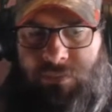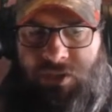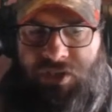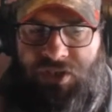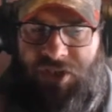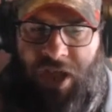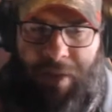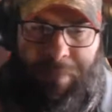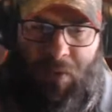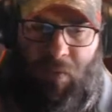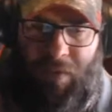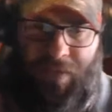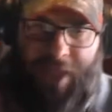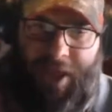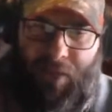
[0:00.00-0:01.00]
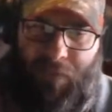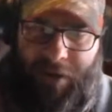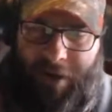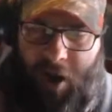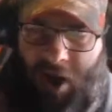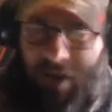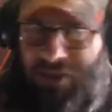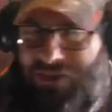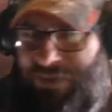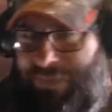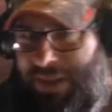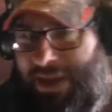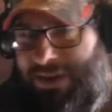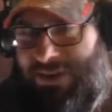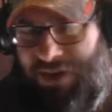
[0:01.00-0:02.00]
Sniper with headwind. Awesome.
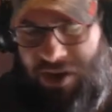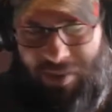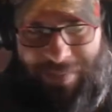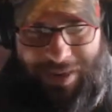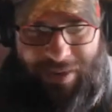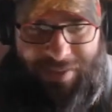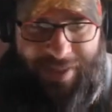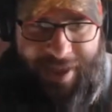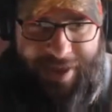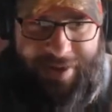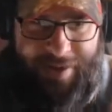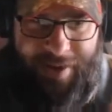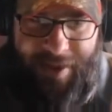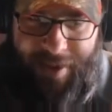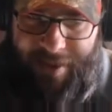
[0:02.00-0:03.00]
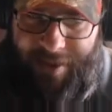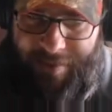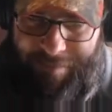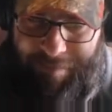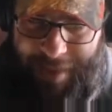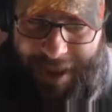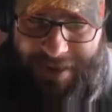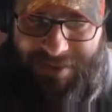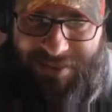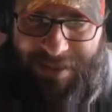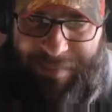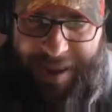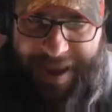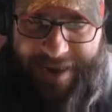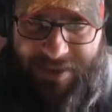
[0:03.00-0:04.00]
Thanks, Army. That makes the
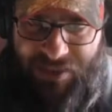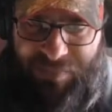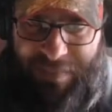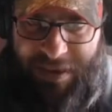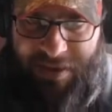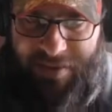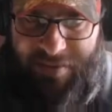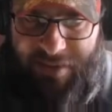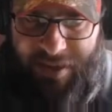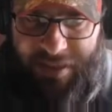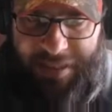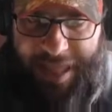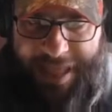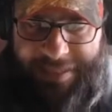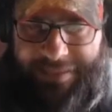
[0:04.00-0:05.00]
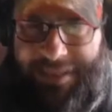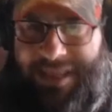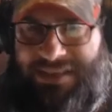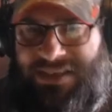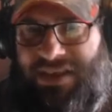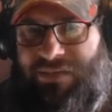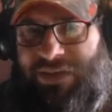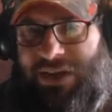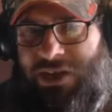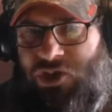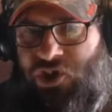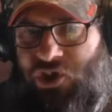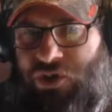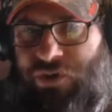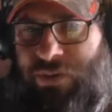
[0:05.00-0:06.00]
backspin a lot less of an
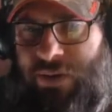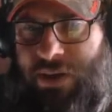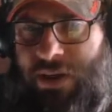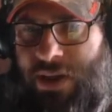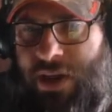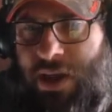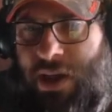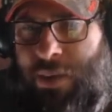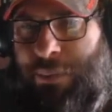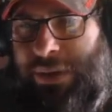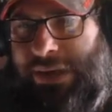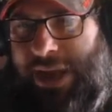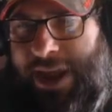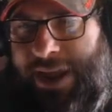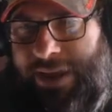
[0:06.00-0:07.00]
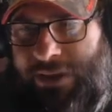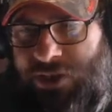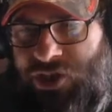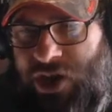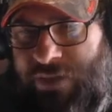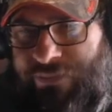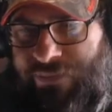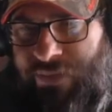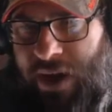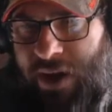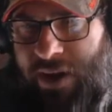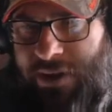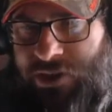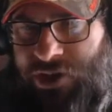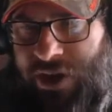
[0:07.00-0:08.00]
issue. But yeah,
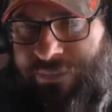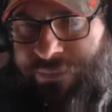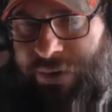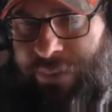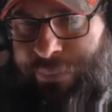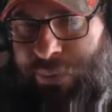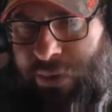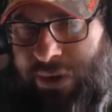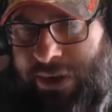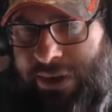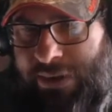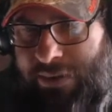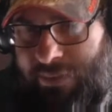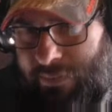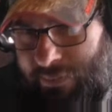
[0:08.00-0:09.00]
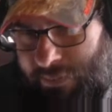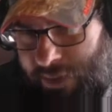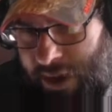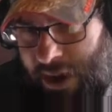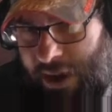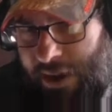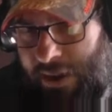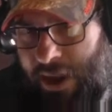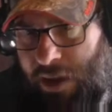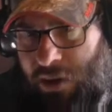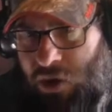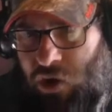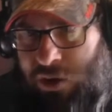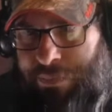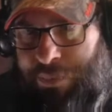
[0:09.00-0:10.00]
Jeffrey put it a
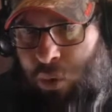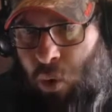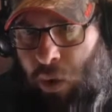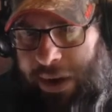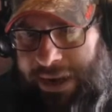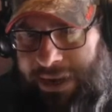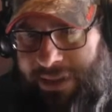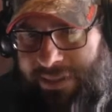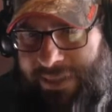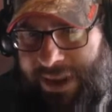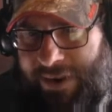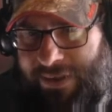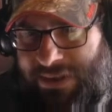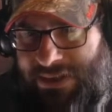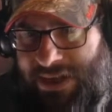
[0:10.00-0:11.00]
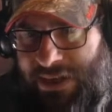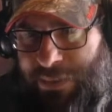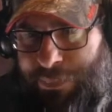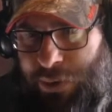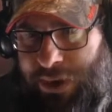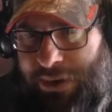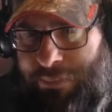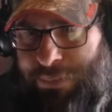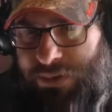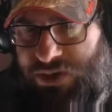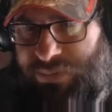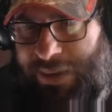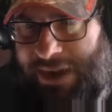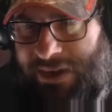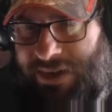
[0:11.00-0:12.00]
good point in there. He said, to put it in
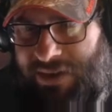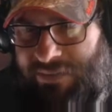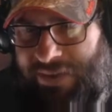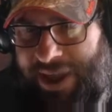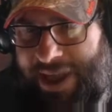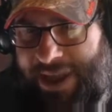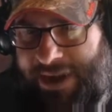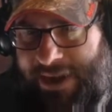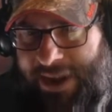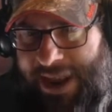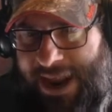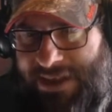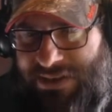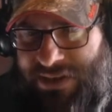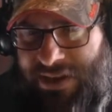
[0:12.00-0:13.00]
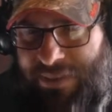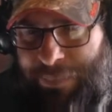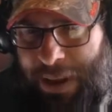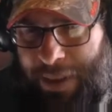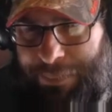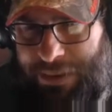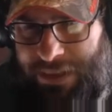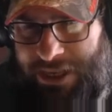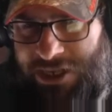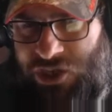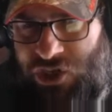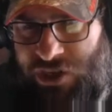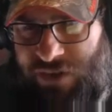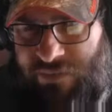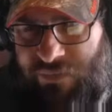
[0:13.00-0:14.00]
perspective, Canada has a
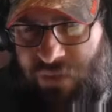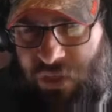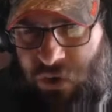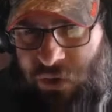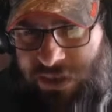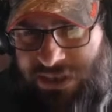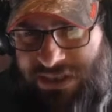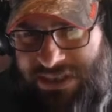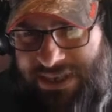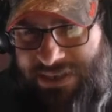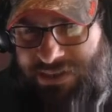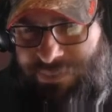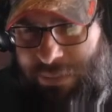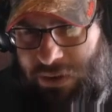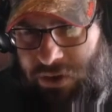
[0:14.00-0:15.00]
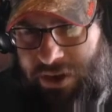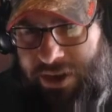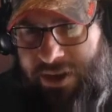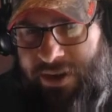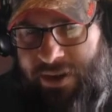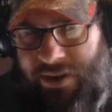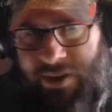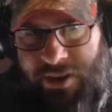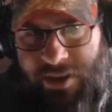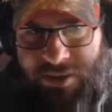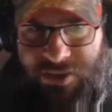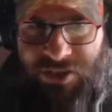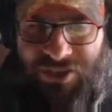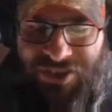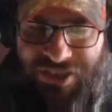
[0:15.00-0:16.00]
population of 36 million,
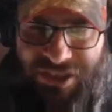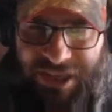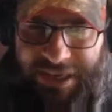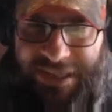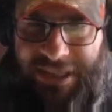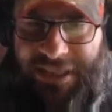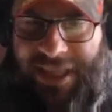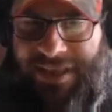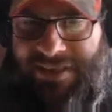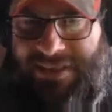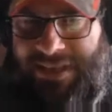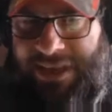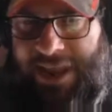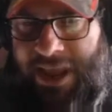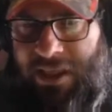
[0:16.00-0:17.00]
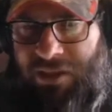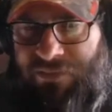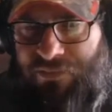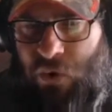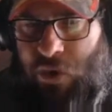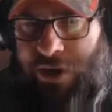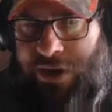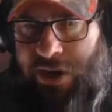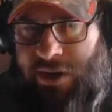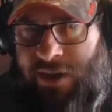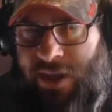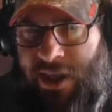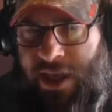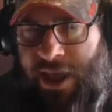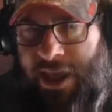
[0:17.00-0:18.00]
just slightly less than California,
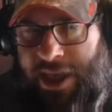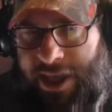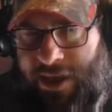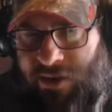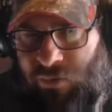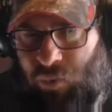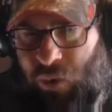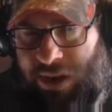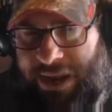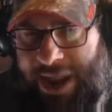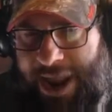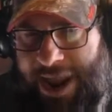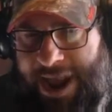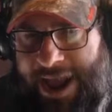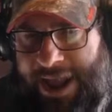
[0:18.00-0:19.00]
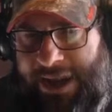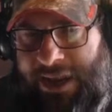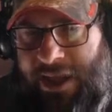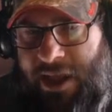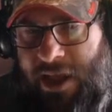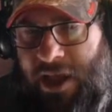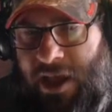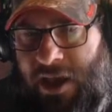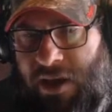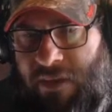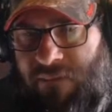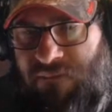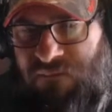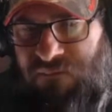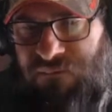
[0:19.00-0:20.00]
and we had
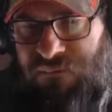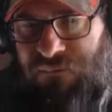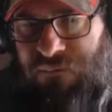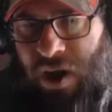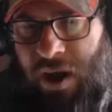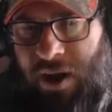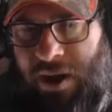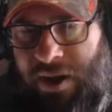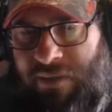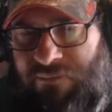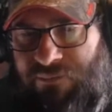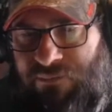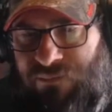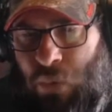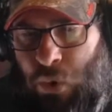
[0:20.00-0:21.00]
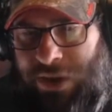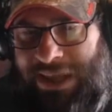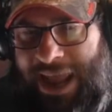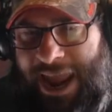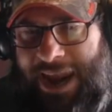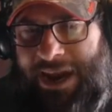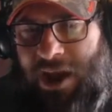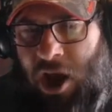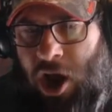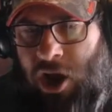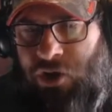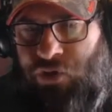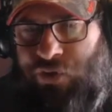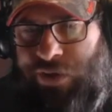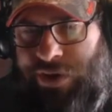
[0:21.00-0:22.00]

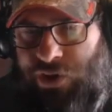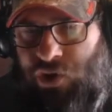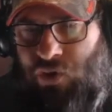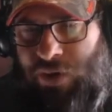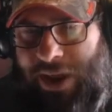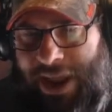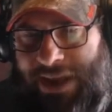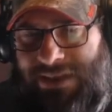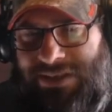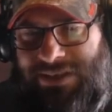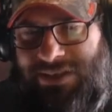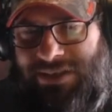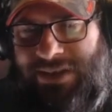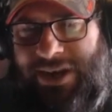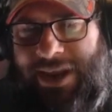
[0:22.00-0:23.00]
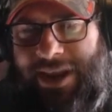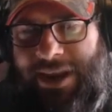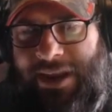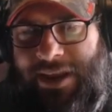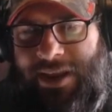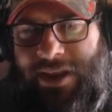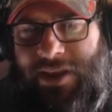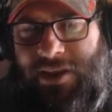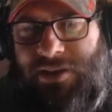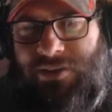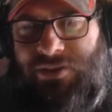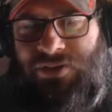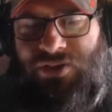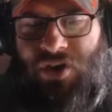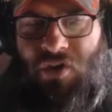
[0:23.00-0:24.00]
4,800 new cases today.
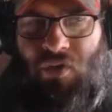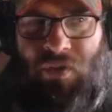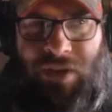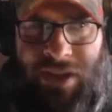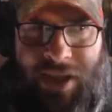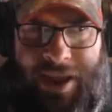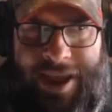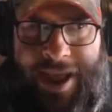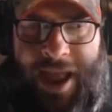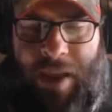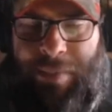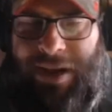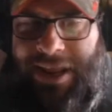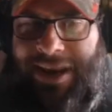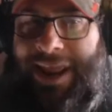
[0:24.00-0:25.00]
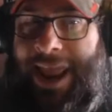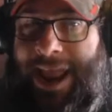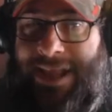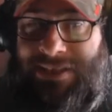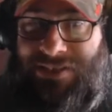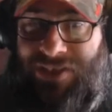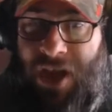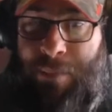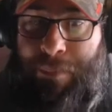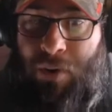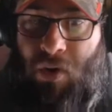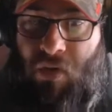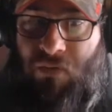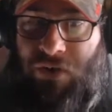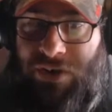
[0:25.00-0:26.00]
So yeah, I mean, it adds up
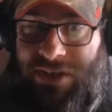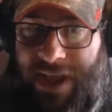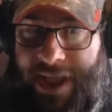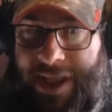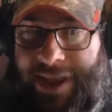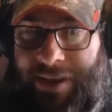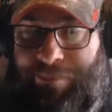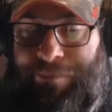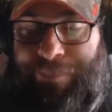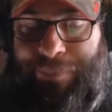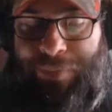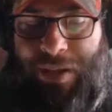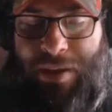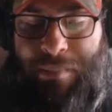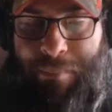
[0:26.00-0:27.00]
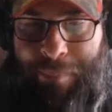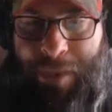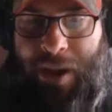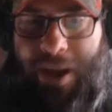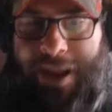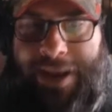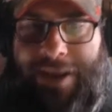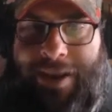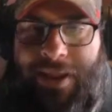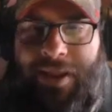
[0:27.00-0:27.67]
over time, but